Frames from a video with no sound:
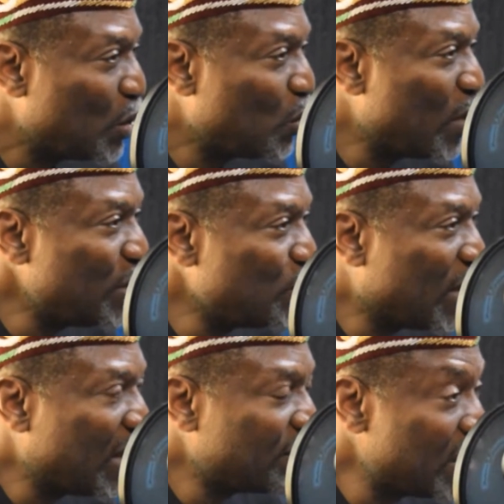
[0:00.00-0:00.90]
where you
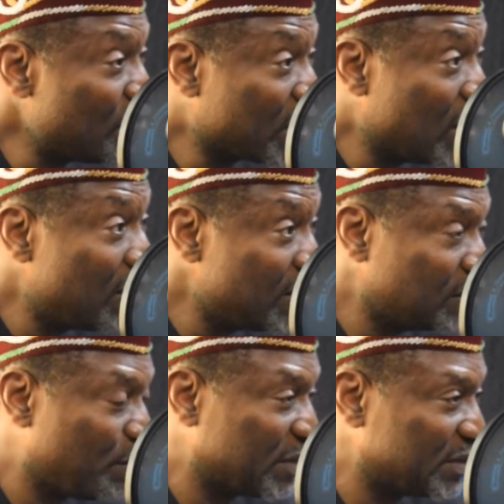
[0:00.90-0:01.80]
have a
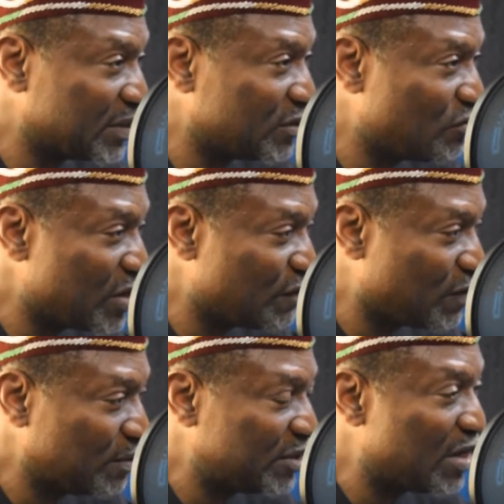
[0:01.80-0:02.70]
recurrent budget running
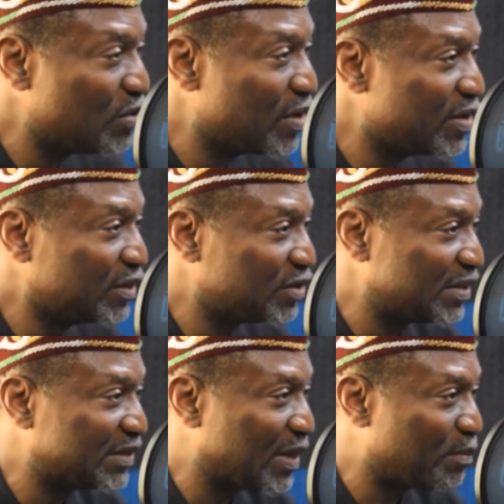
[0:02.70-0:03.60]
from January to
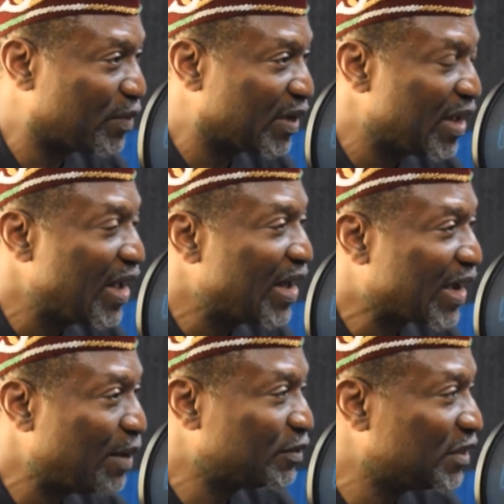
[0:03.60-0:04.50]
December,
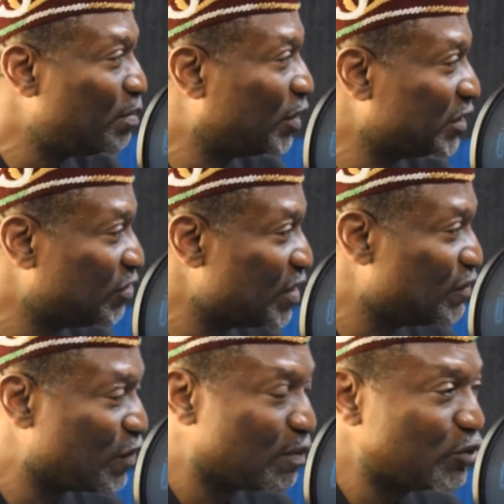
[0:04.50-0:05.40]
capital budget running
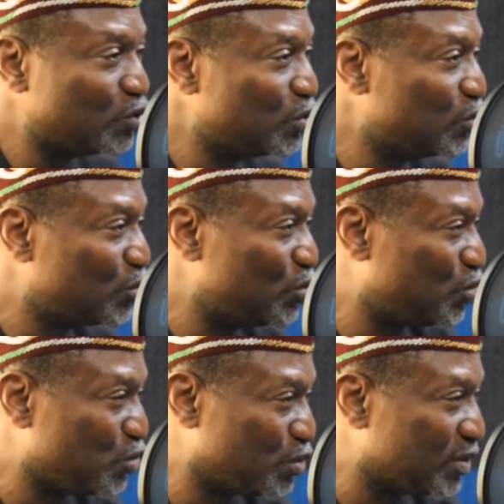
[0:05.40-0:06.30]
from June to
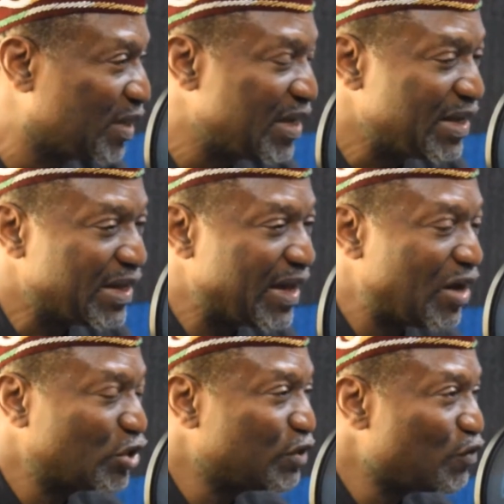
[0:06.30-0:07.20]
June.
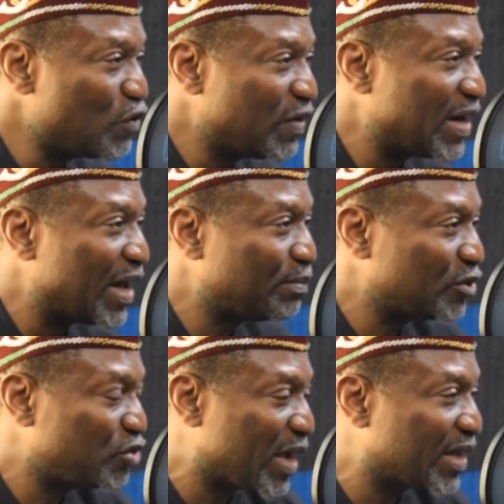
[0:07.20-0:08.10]
A lot of overlap
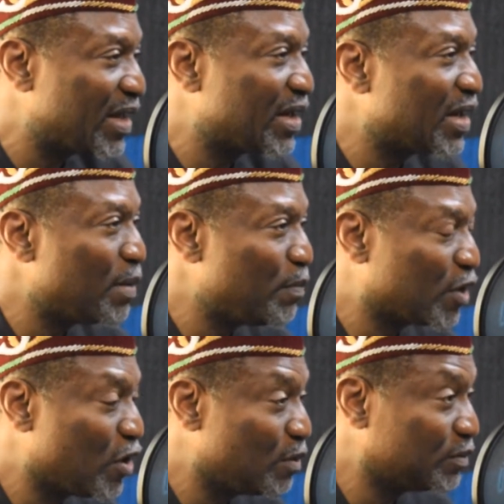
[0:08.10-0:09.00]
tracking
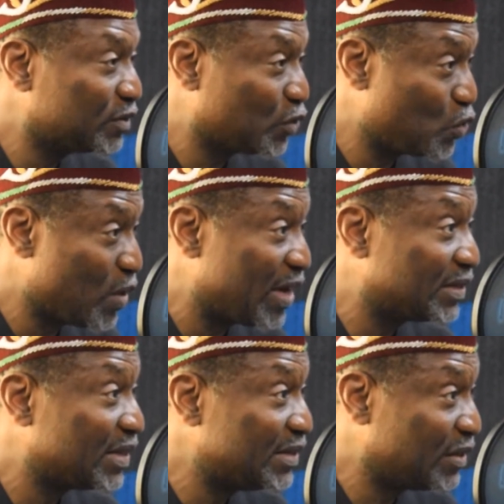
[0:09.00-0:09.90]
becomes
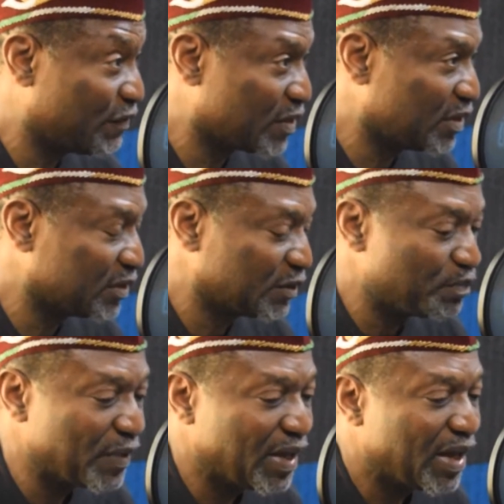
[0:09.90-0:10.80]
quite difficult.
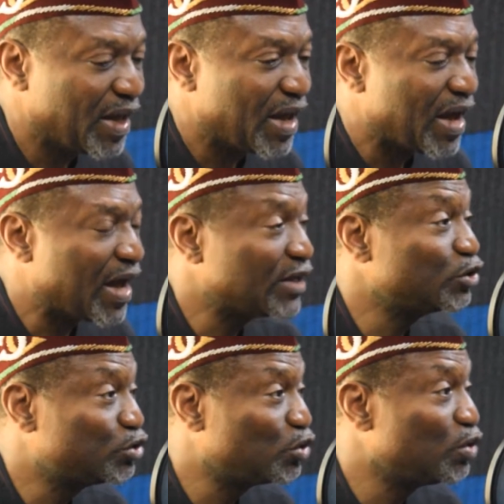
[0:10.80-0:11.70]

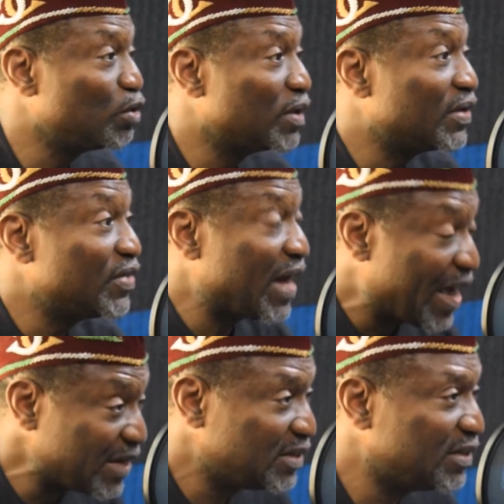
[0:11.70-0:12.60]
And so the
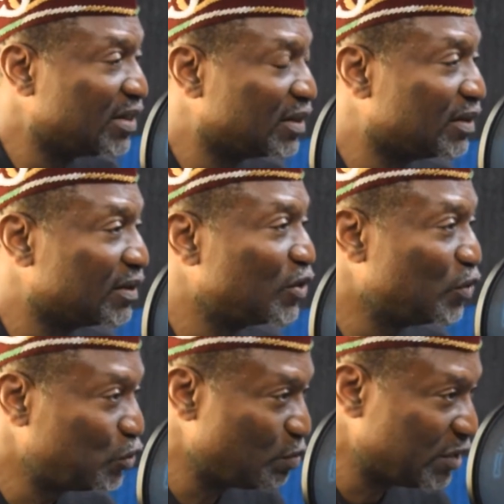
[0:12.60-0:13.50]
ideal
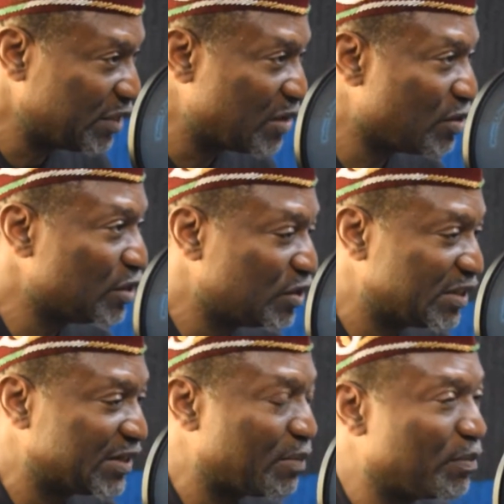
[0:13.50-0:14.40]
should be January to
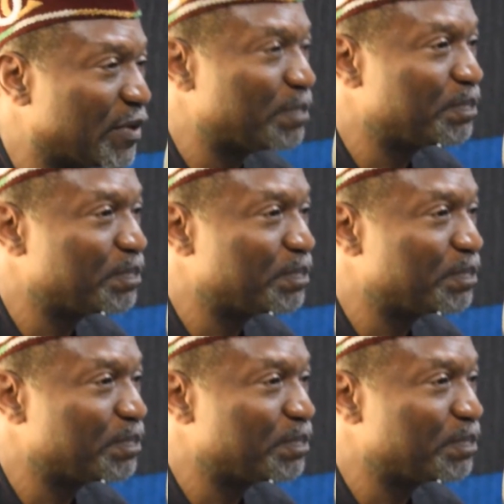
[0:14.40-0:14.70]
December.